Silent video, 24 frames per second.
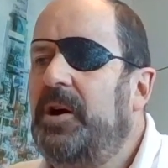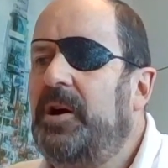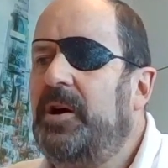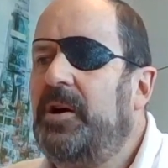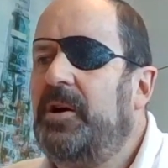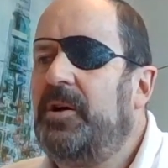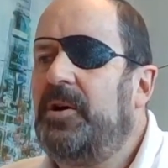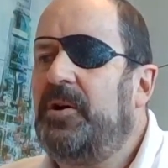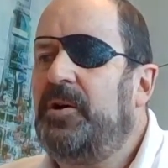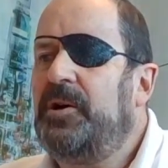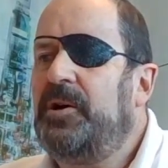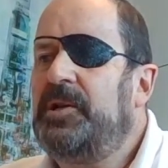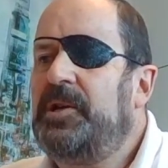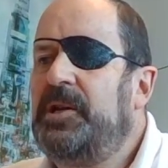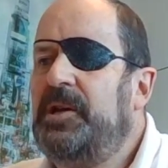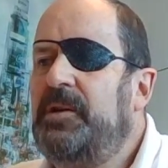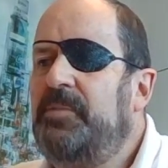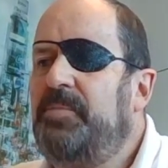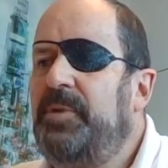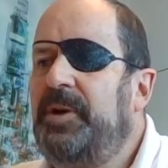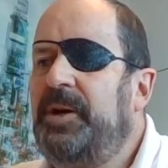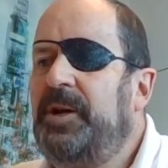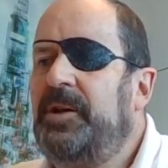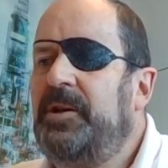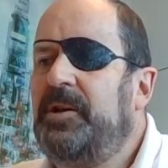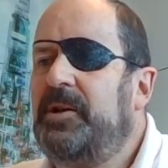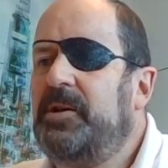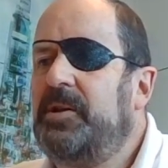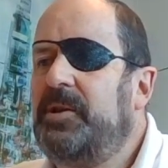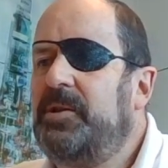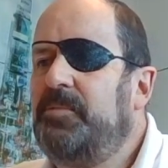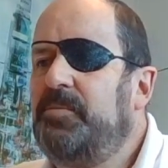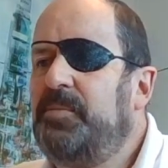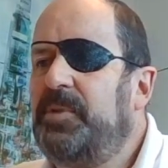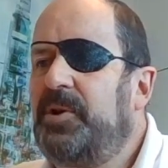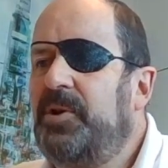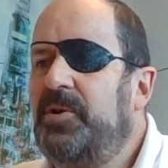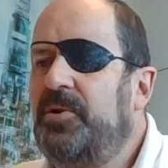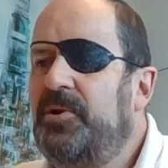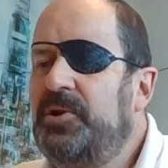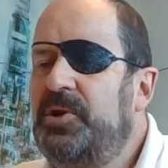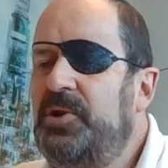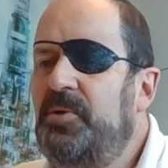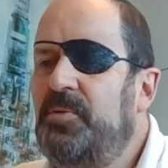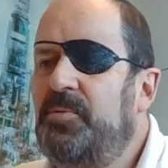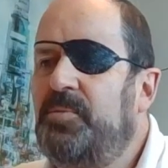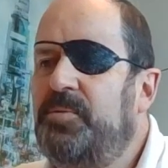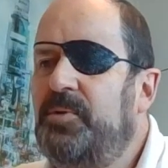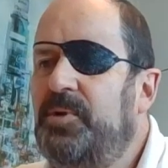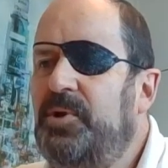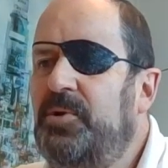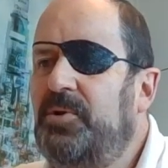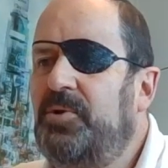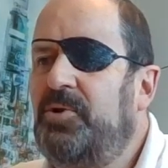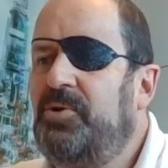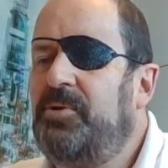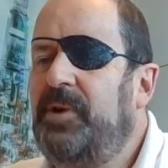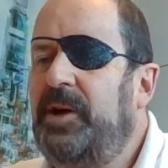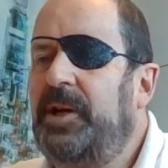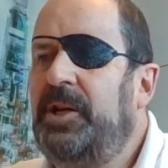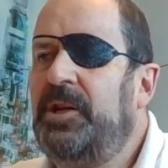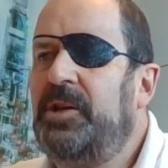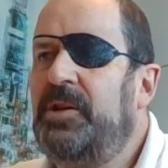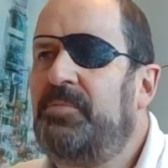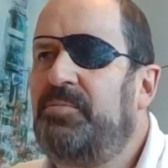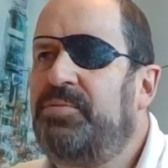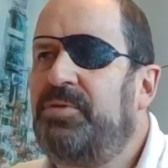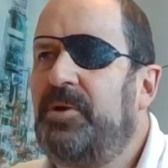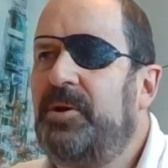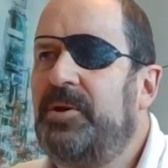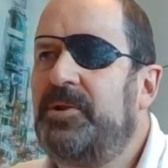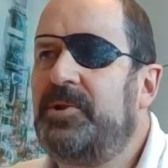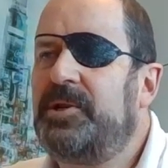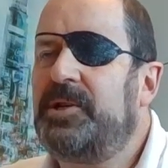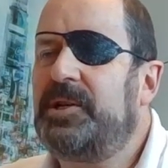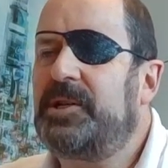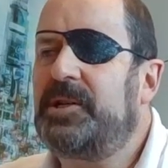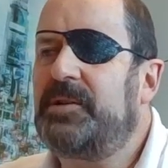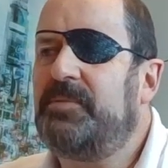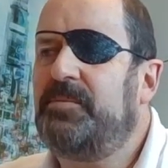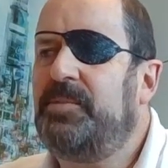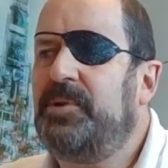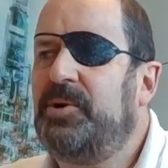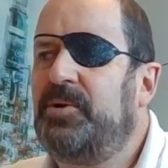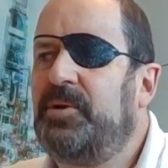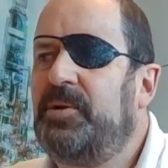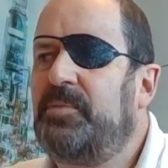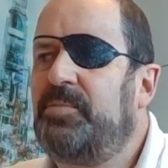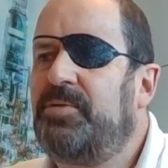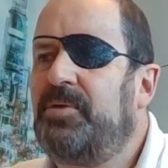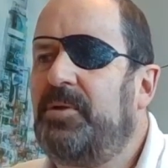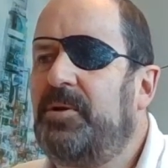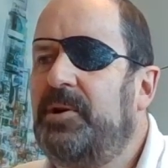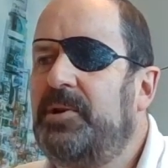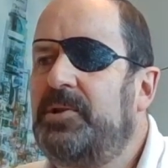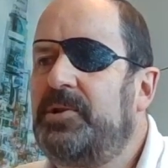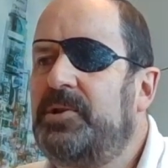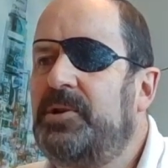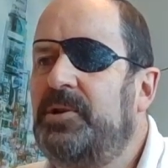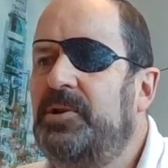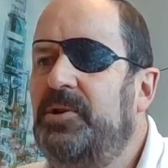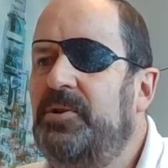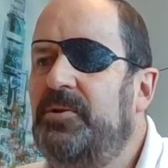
idea being that because you're creating the project in Builda Price,